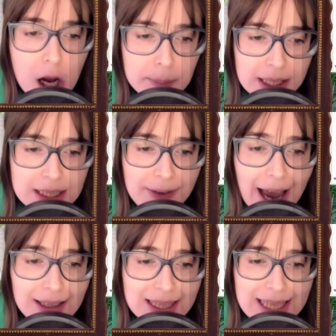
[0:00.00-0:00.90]
but this
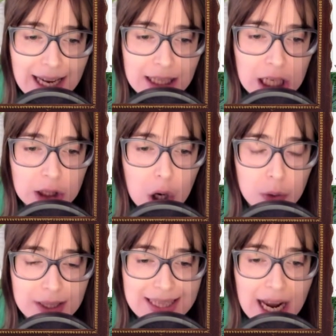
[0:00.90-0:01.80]
fact standing
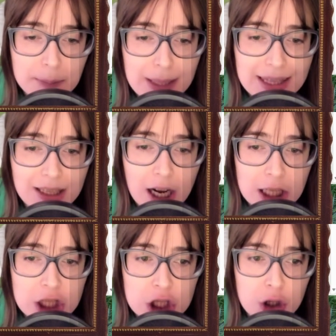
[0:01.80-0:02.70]
alone does not meet the
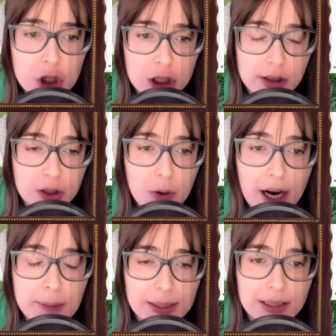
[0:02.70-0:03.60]
constitutional
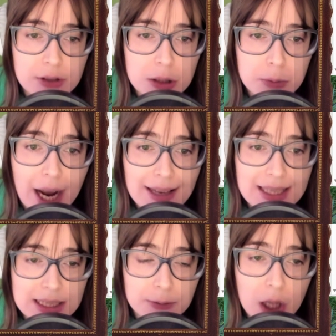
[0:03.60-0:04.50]
requirement of due
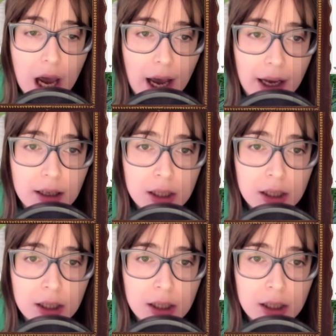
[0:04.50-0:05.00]
process of law.